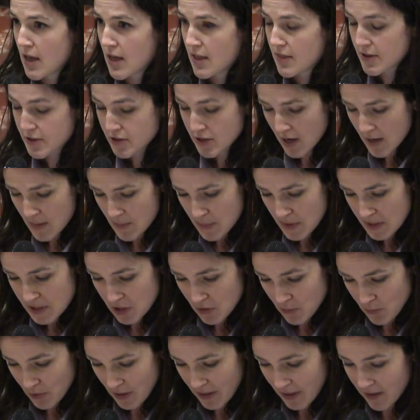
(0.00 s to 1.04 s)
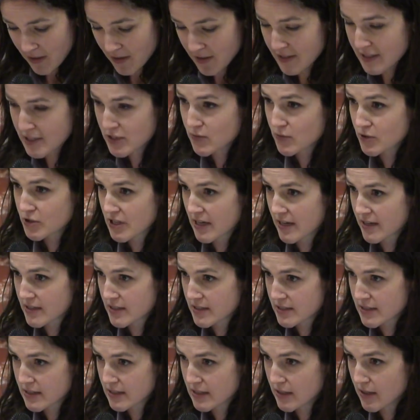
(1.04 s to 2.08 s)
The top budget priorities for
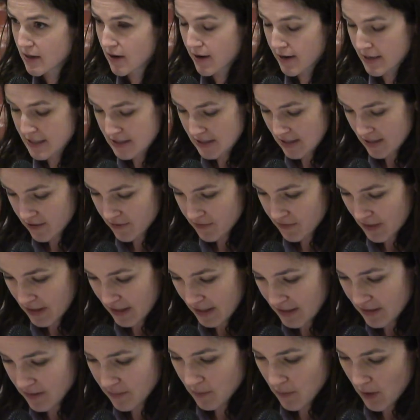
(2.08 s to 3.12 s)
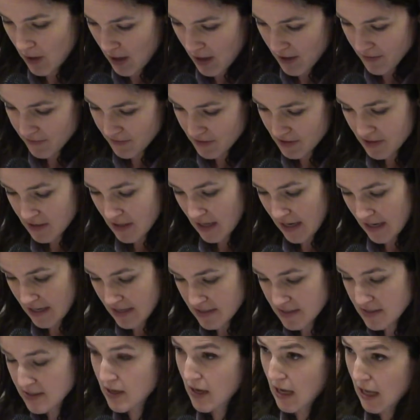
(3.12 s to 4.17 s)
Tennessee are identified often
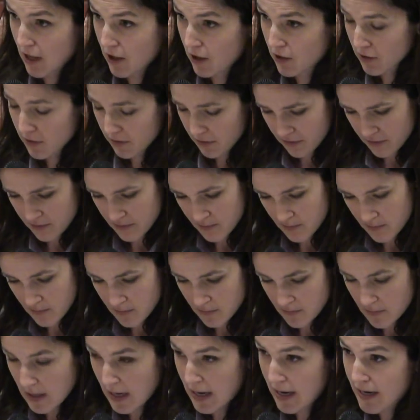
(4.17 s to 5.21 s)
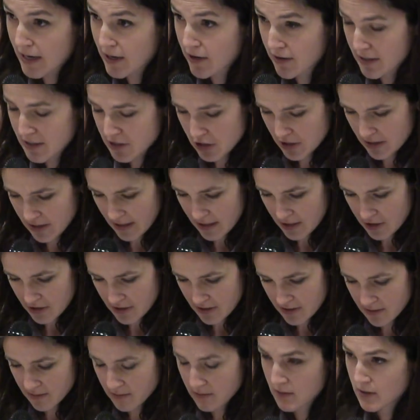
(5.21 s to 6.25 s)
as health, higher
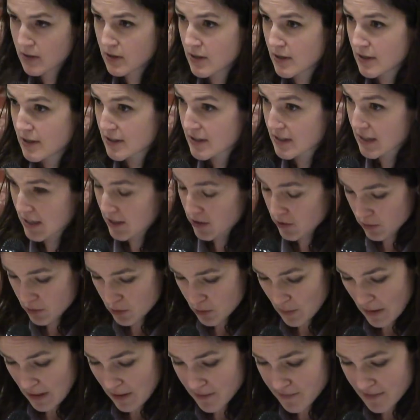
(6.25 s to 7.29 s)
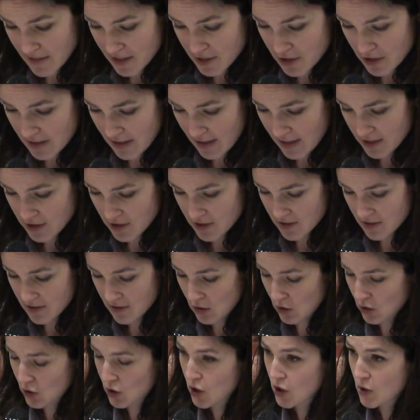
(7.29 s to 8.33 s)
education, K-12 education,
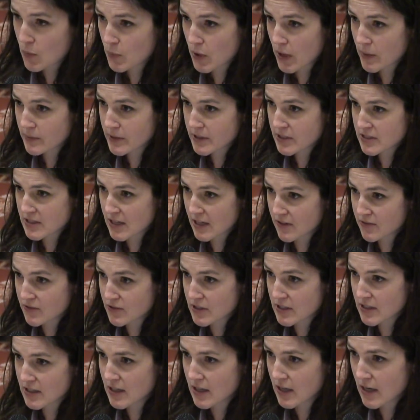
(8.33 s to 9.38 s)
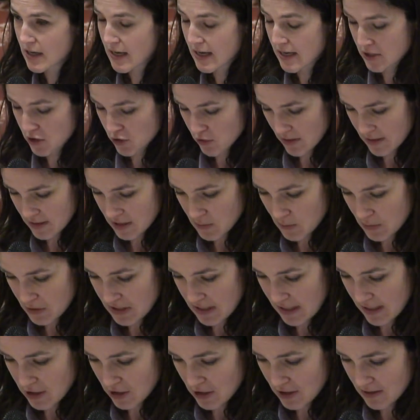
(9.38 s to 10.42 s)
public safety, and
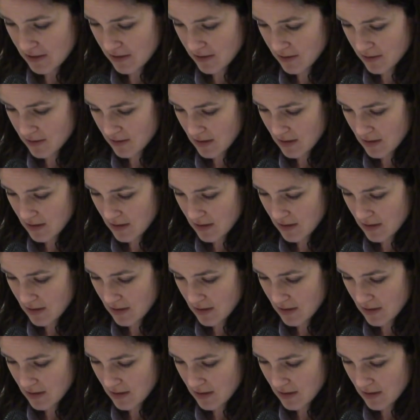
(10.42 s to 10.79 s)
transportation.